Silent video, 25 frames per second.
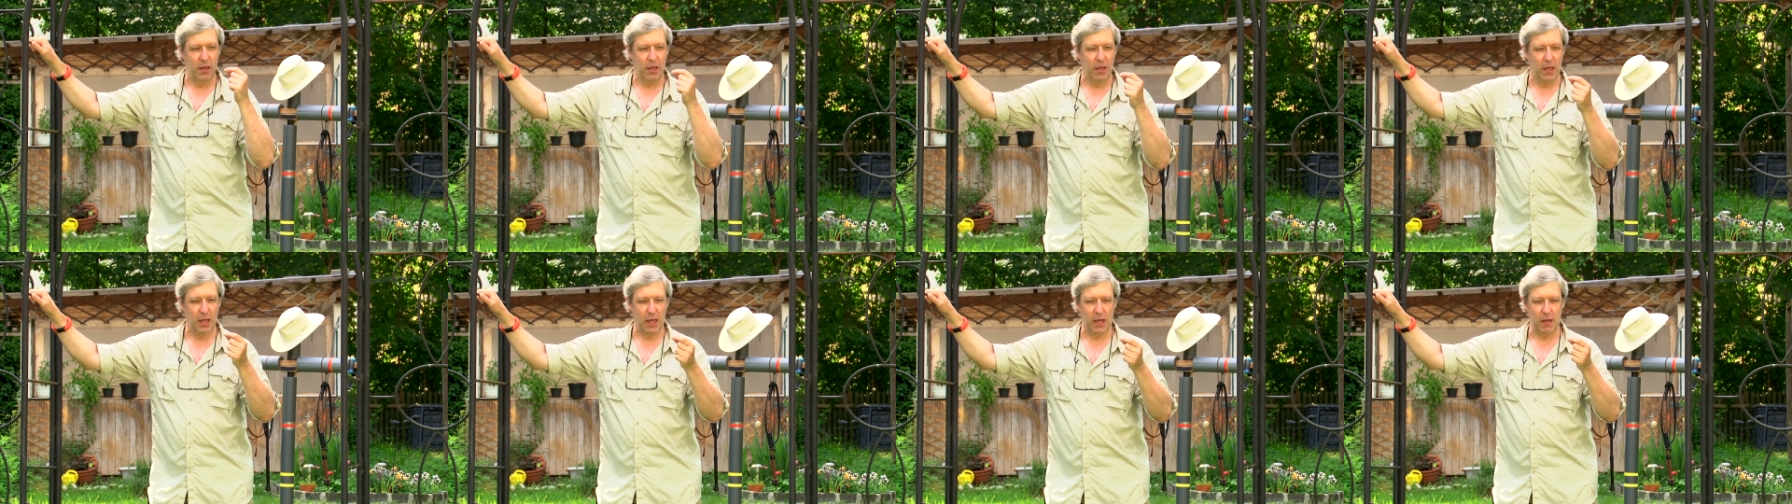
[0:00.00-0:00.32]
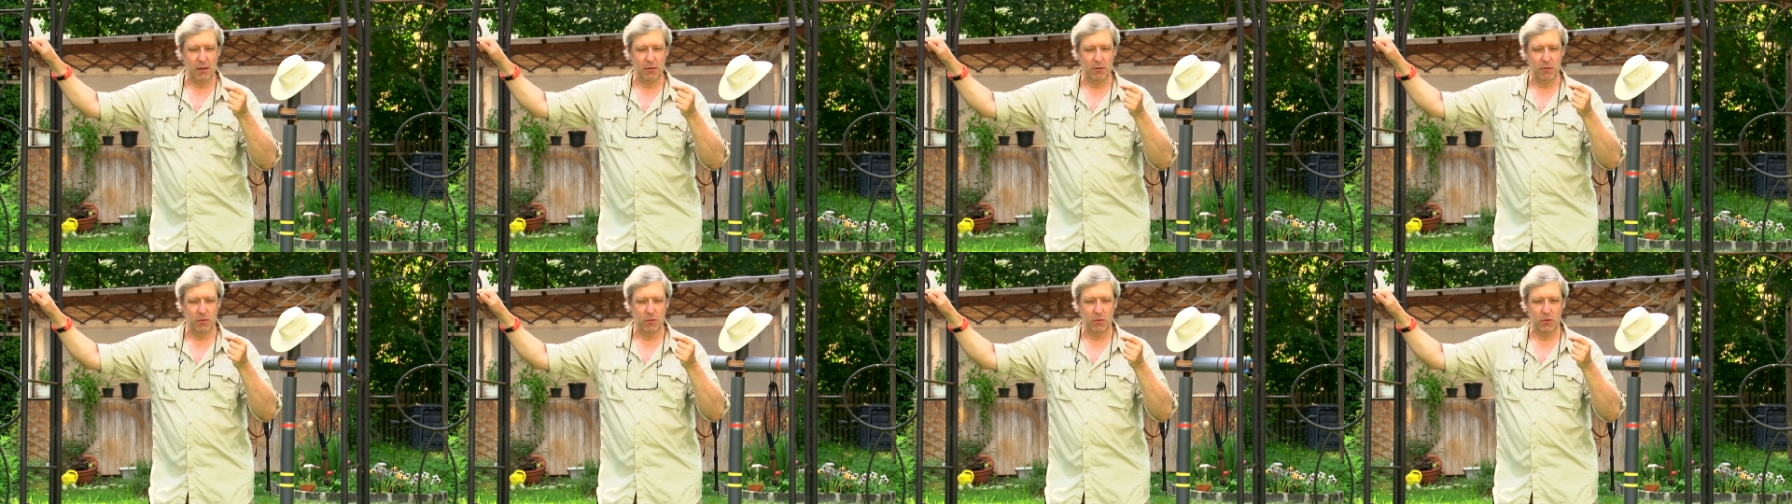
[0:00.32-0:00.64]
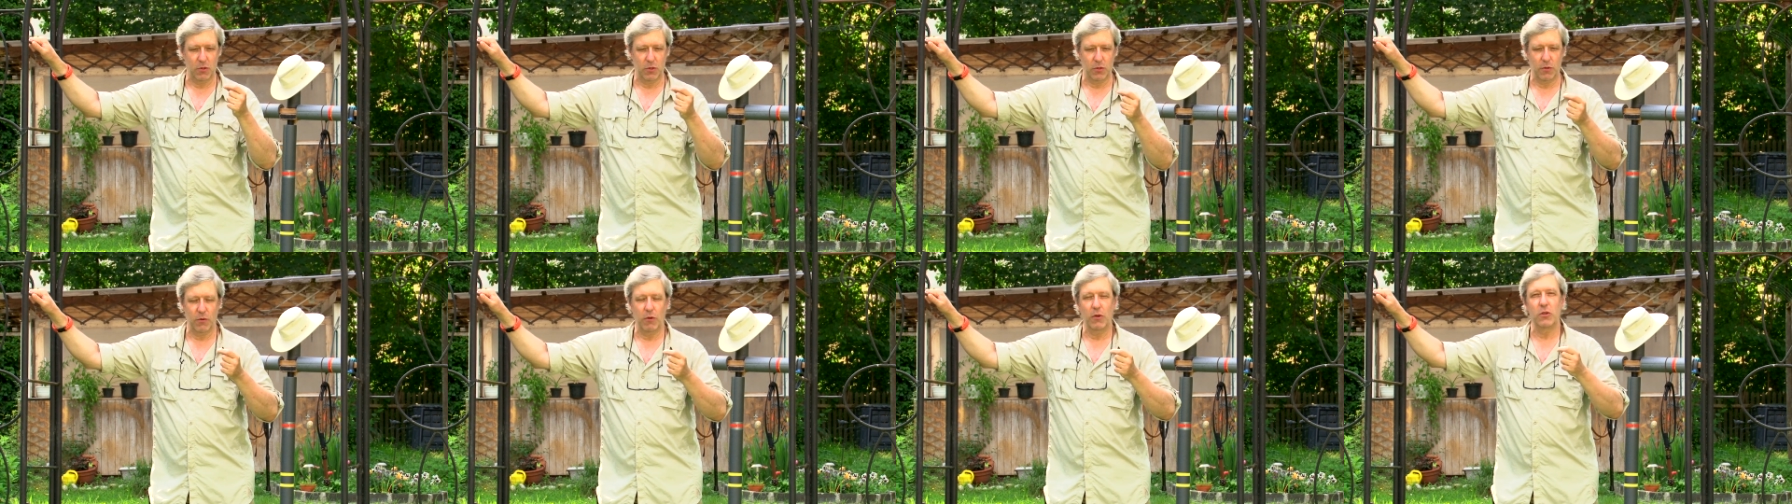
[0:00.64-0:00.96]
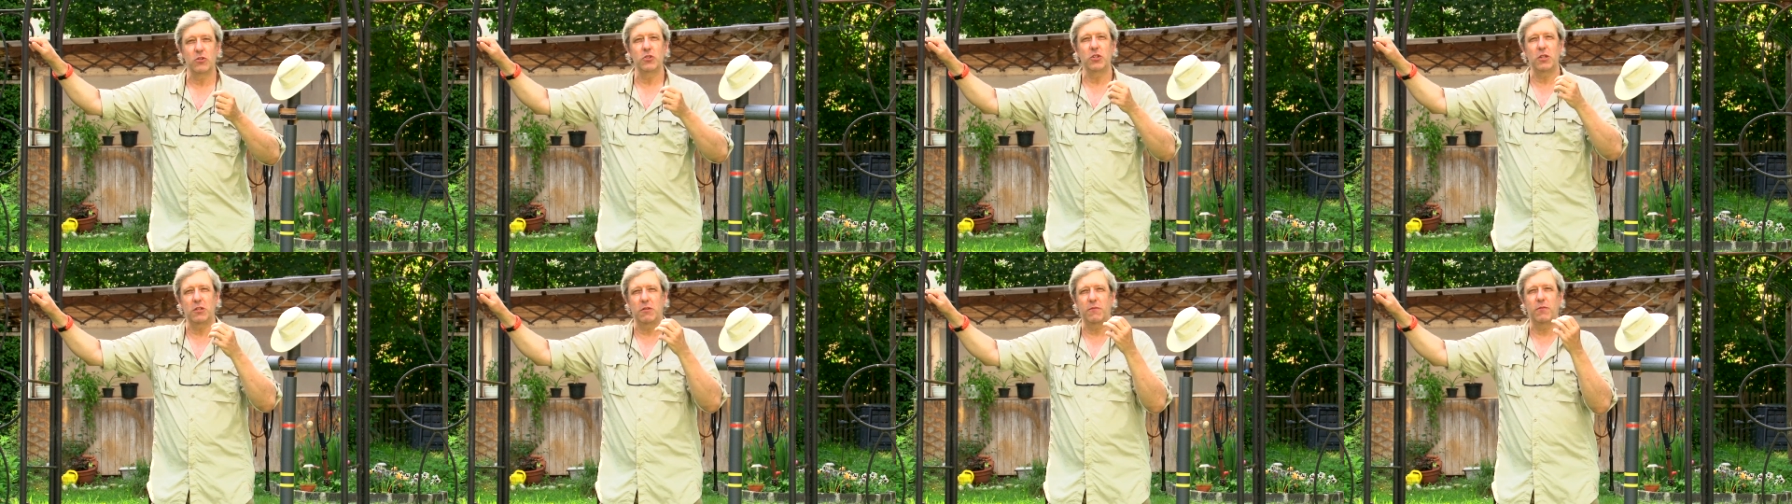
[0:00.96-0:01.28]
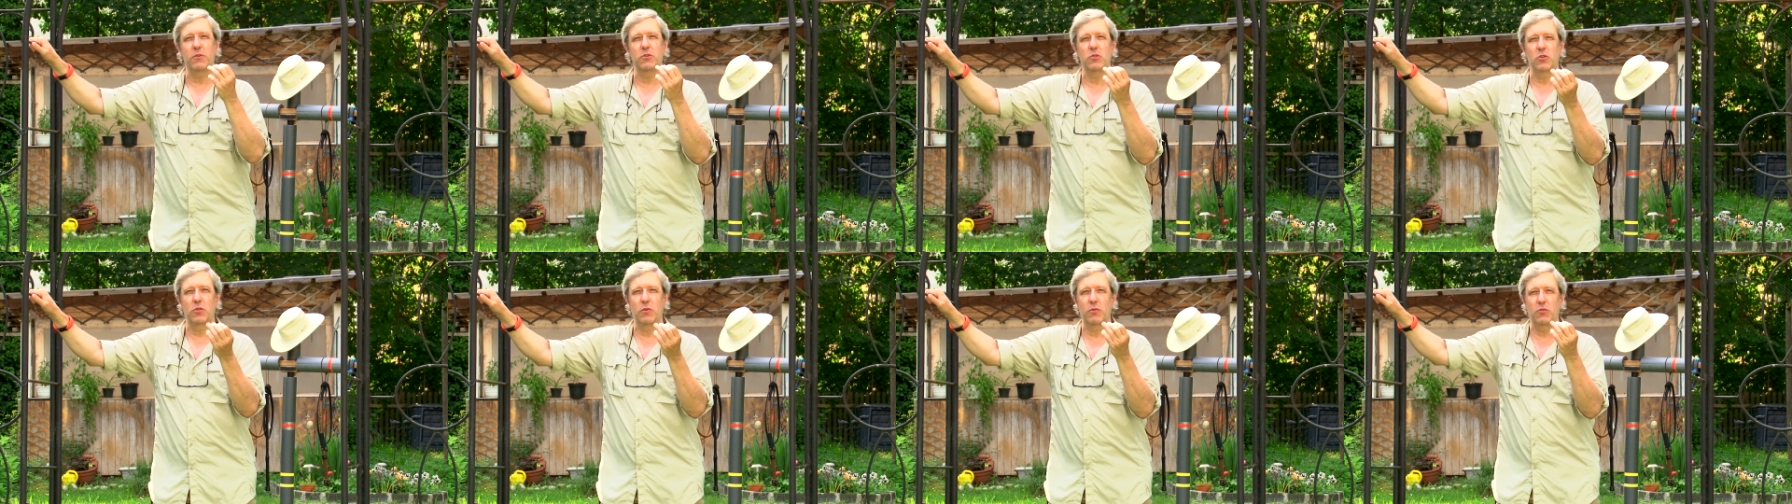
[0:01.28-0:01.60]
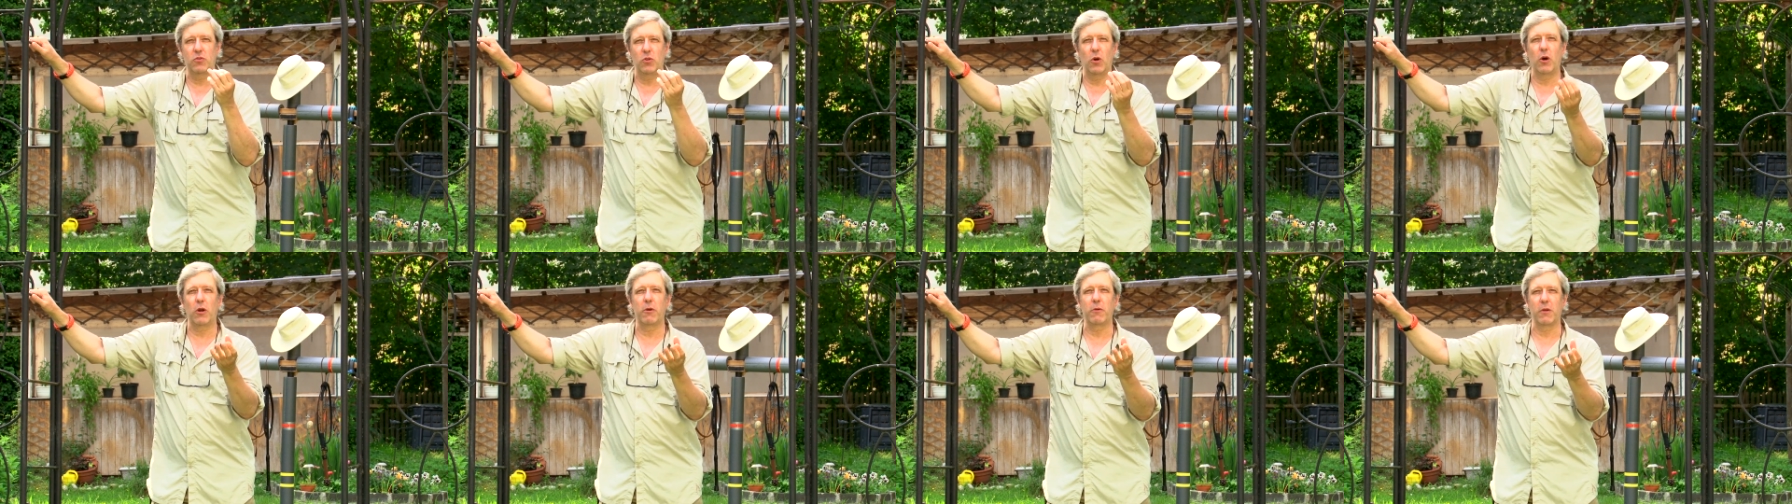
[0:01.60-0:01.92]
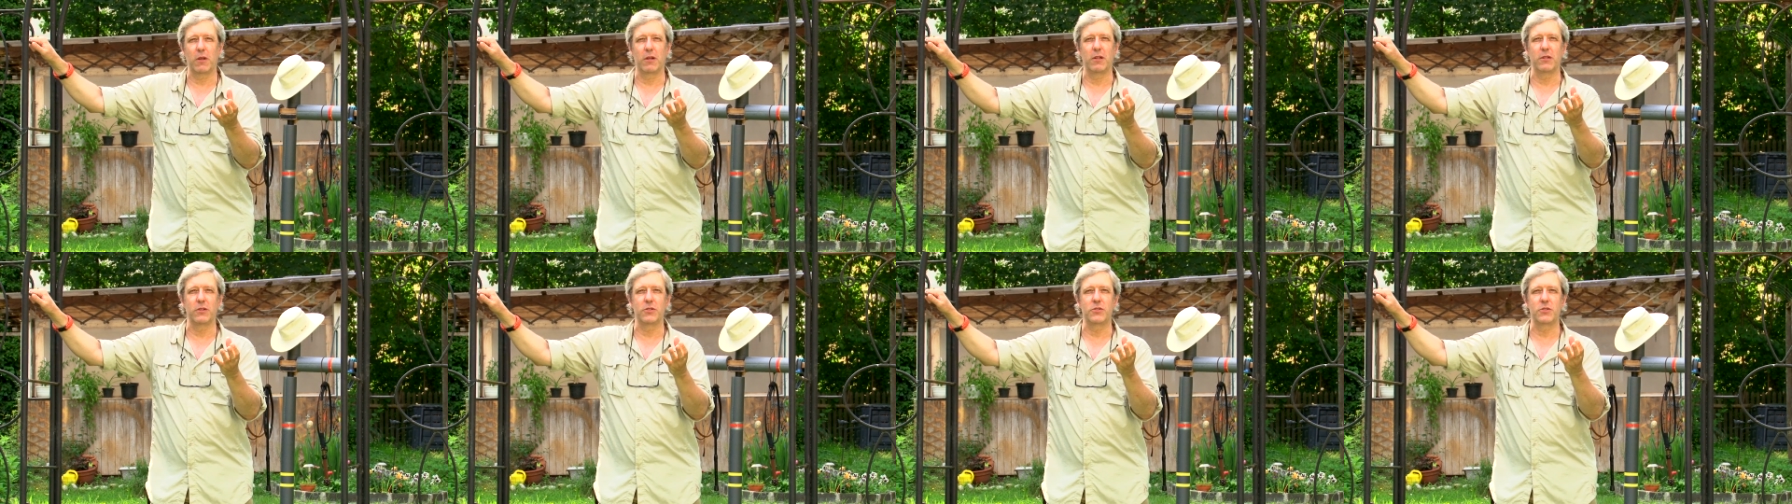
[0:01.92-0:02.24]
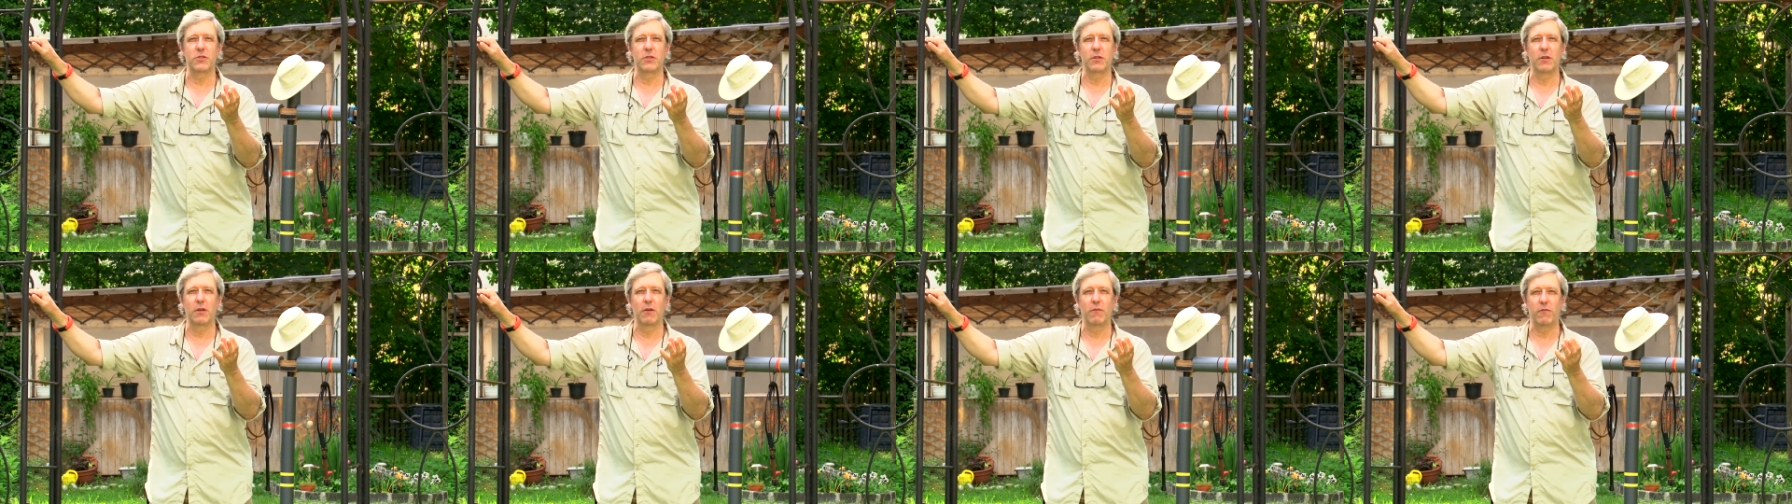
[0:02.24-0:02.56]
yeah, just for tutorials,